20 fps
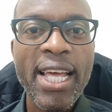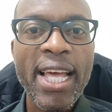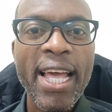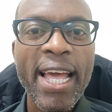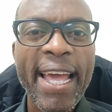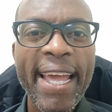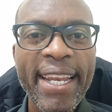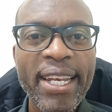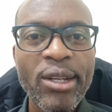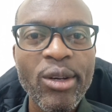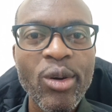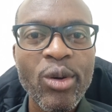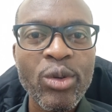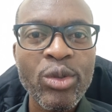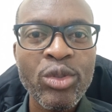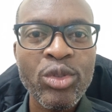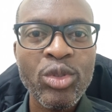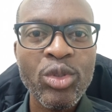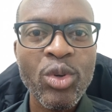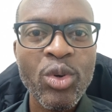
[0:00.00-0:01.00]
And
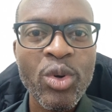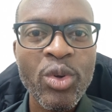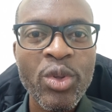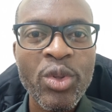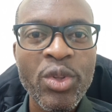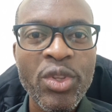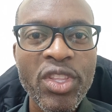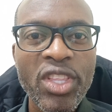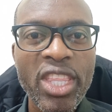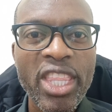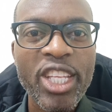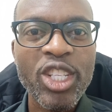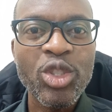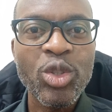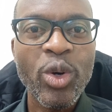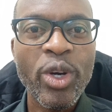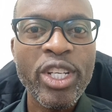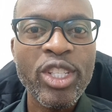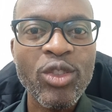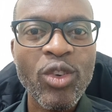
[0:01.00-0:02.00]
also the
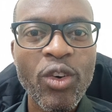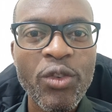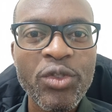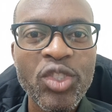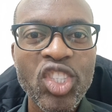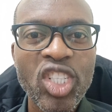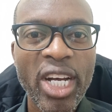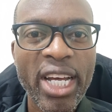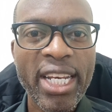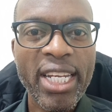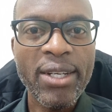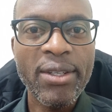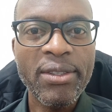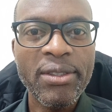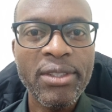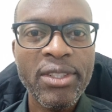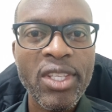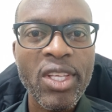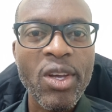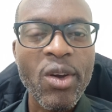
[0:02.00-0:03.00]
choice of channel.
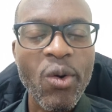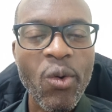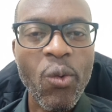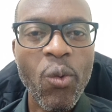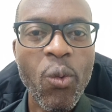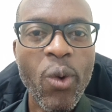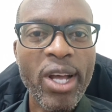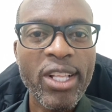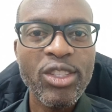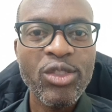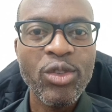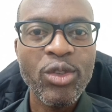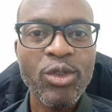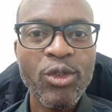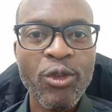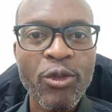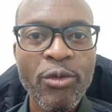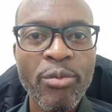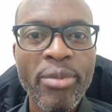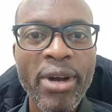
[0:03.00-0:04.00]
What sort
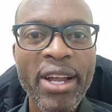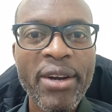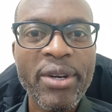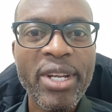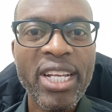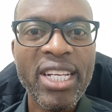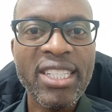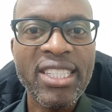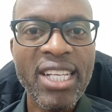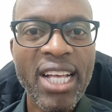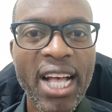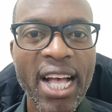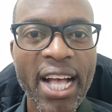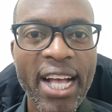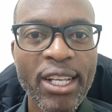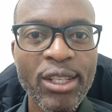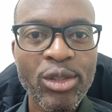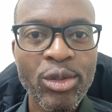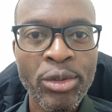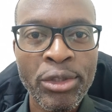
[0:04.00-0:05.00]
of barriers are
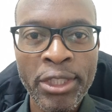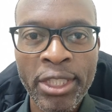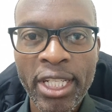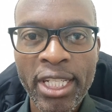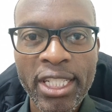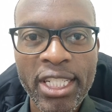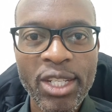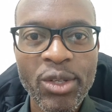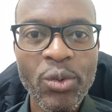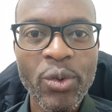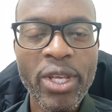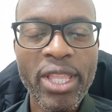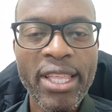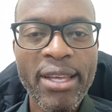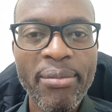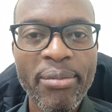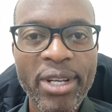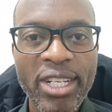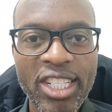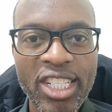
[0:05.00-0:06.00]
associated with a
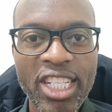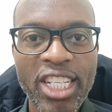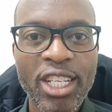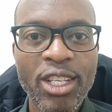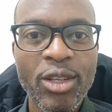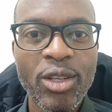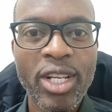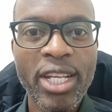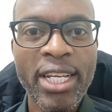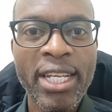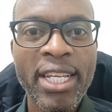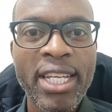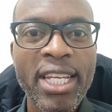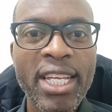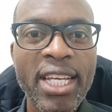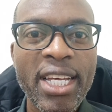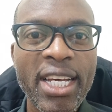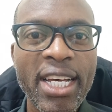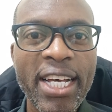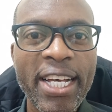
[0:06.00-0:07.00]
particular
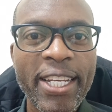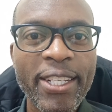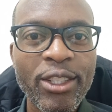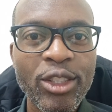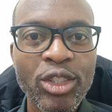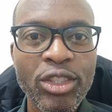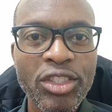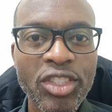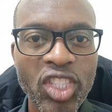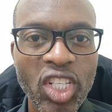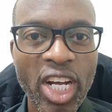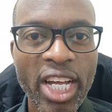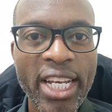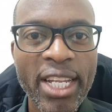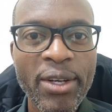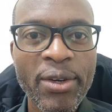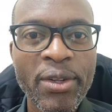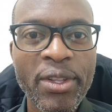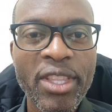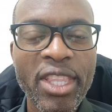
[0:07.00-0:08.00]

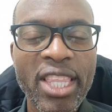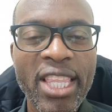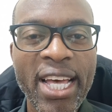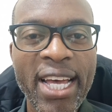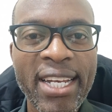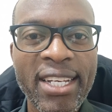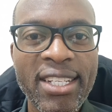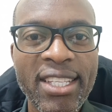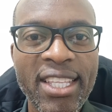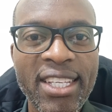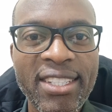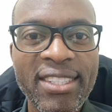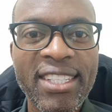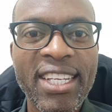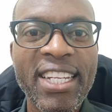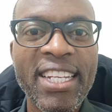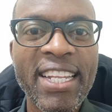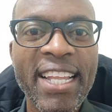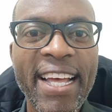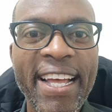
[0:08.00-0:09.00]
channel that the
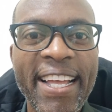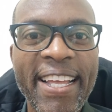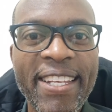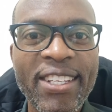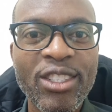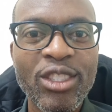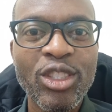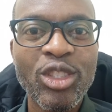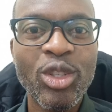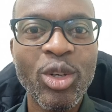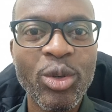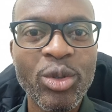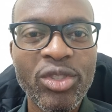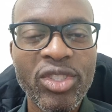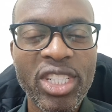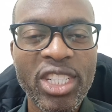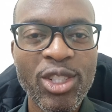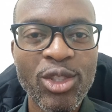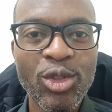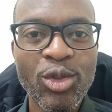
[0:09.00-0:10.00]
sender has
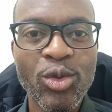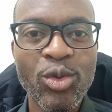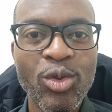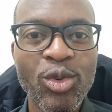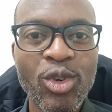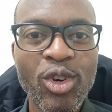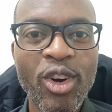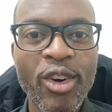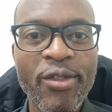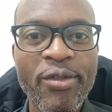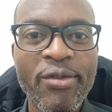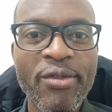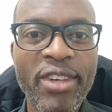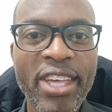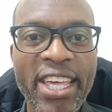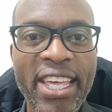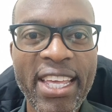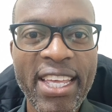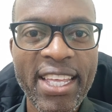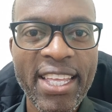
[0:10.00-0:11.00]
chosen to
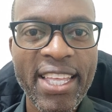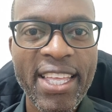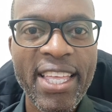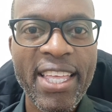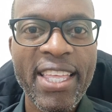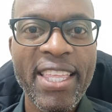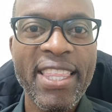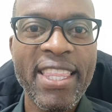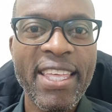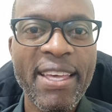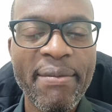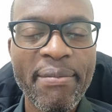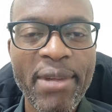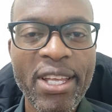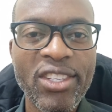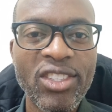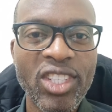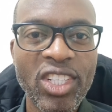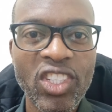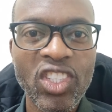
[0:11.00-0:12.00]
convey their
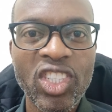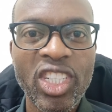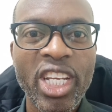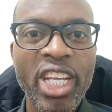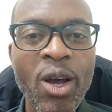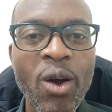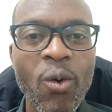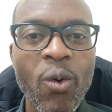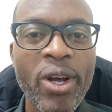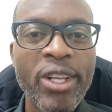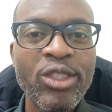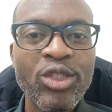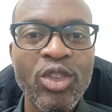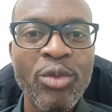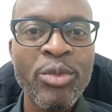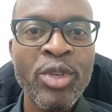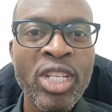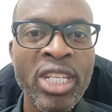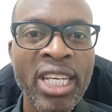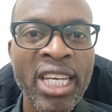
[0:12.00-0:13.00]
message? Once
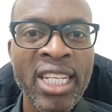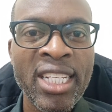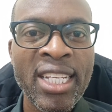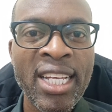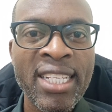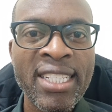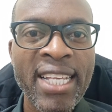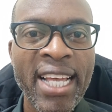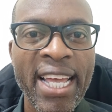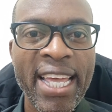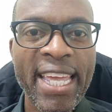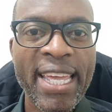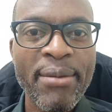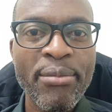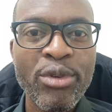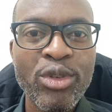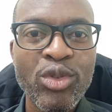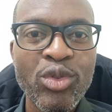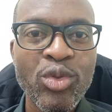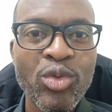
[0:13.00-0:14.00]
communicators are
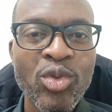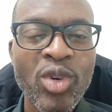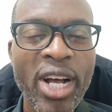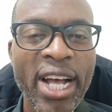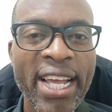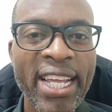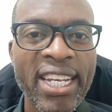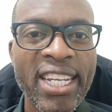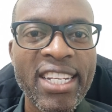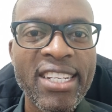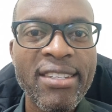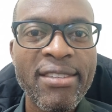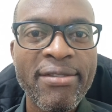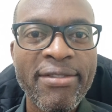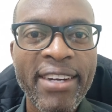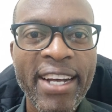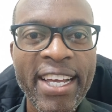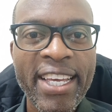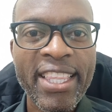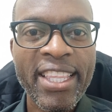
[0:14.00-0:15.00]
able to
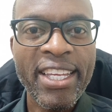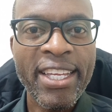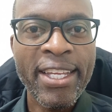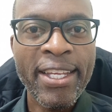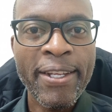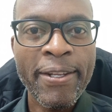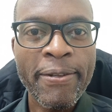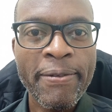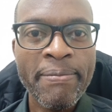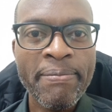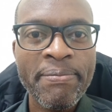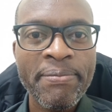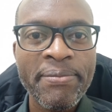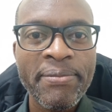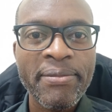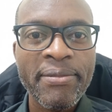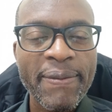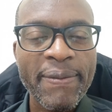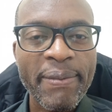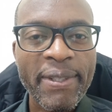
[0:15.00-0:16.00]
identify the
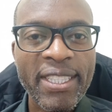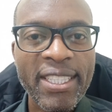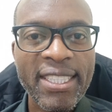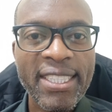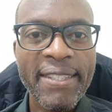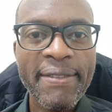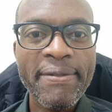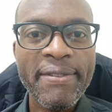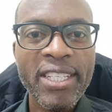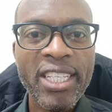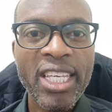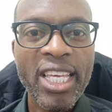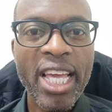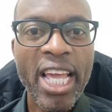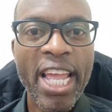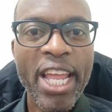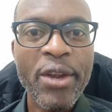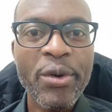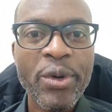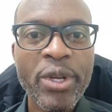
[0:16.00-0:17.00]
specific
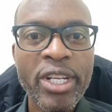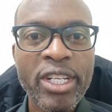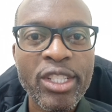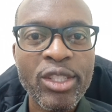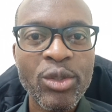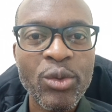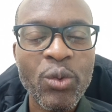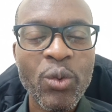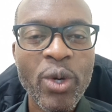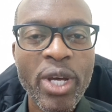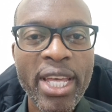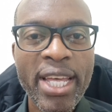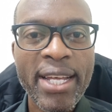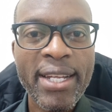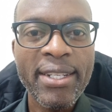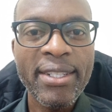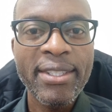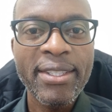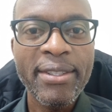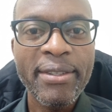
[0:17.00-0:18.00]
areas where
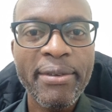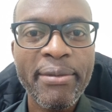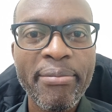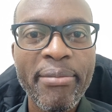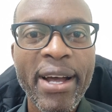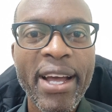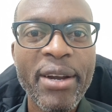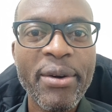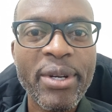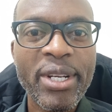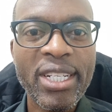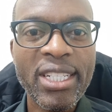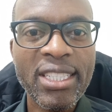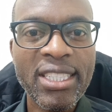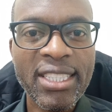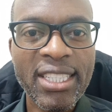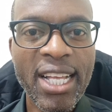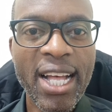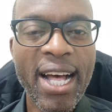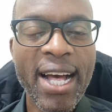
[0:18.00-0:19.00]

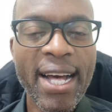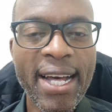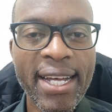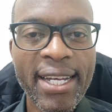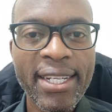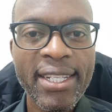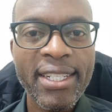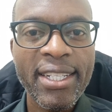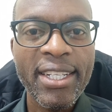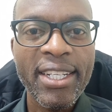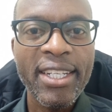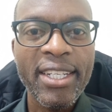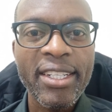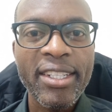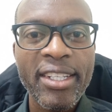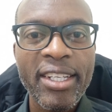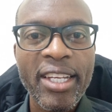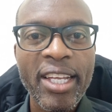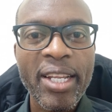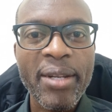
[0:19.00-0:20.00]
barriers are,
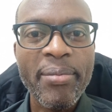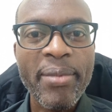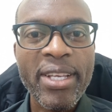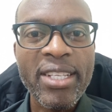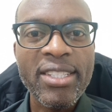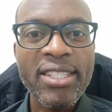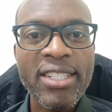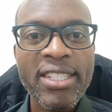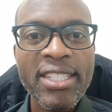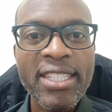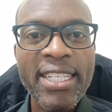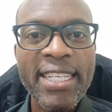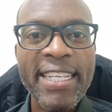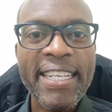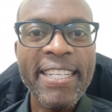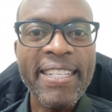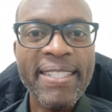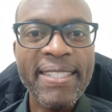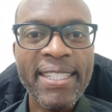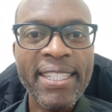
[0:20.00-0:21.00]
it makes it
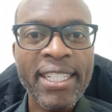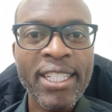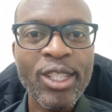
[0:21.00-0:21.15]
easy